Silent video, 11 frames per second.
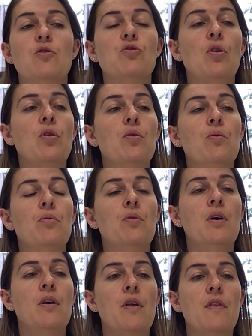So
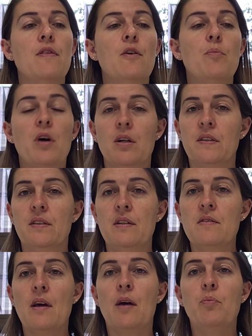the
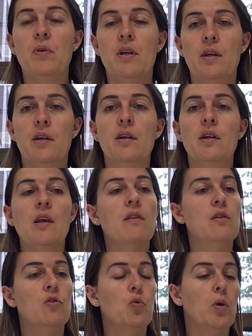boxes appear in
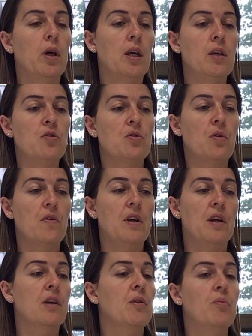this way, so
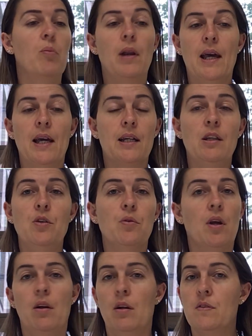they're black, you
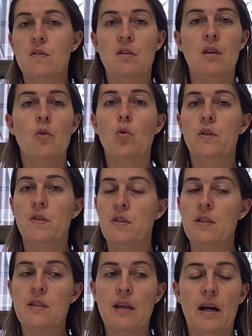cannot see what's
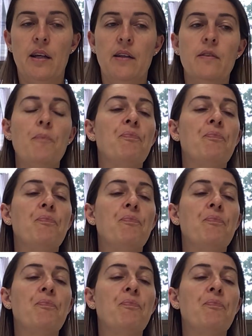inside.